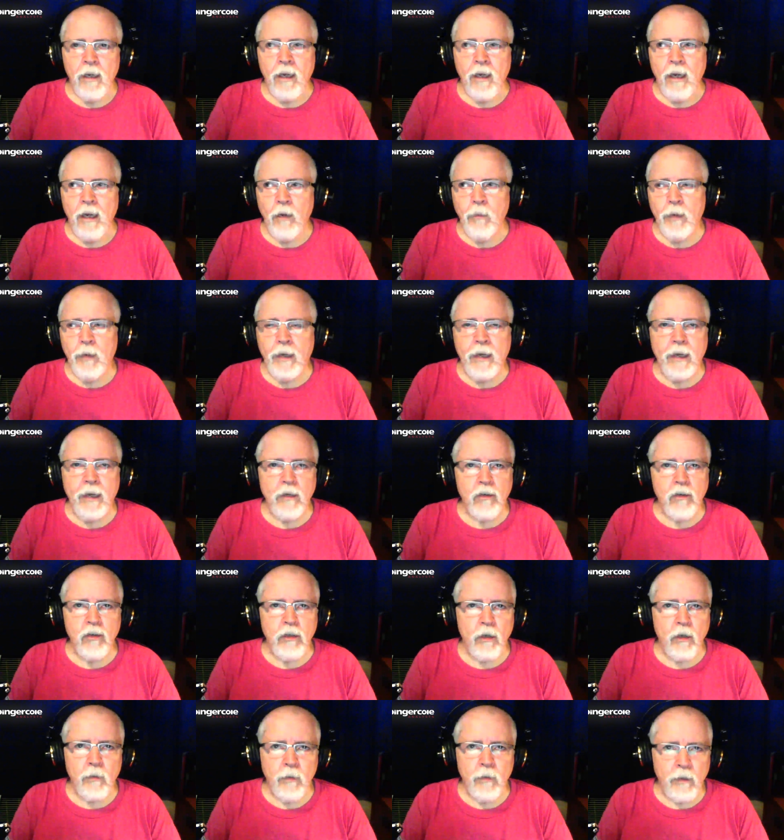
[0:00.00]
and we can't
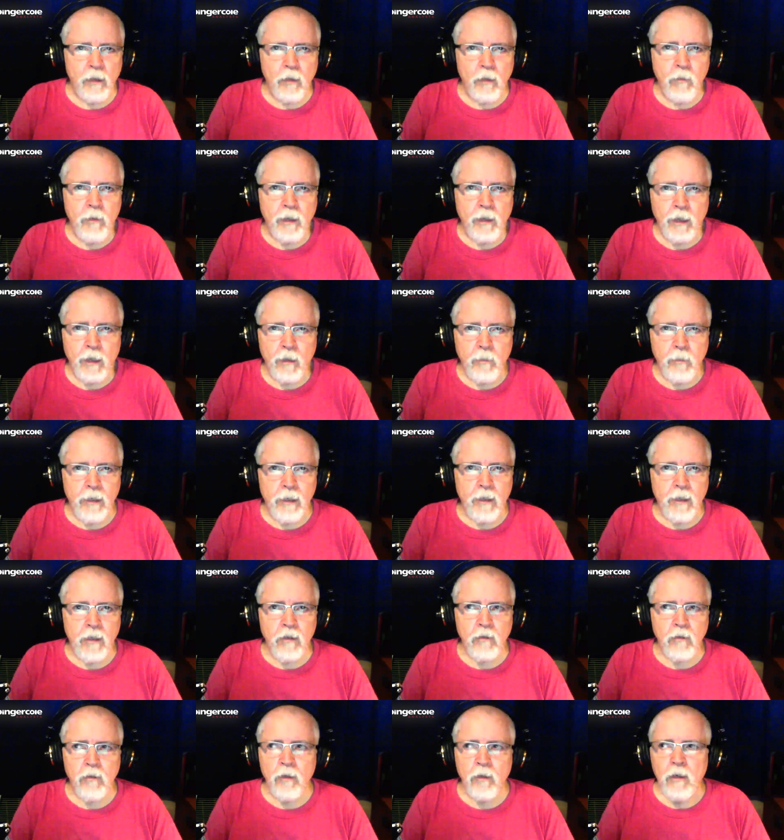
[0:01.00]
share anything with anybody
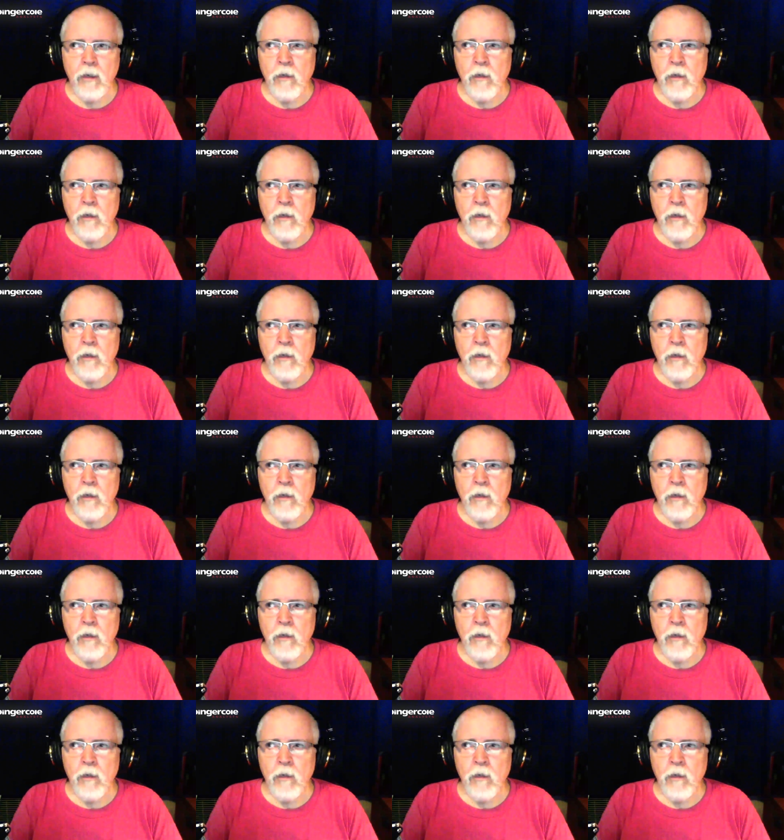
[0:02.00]
else.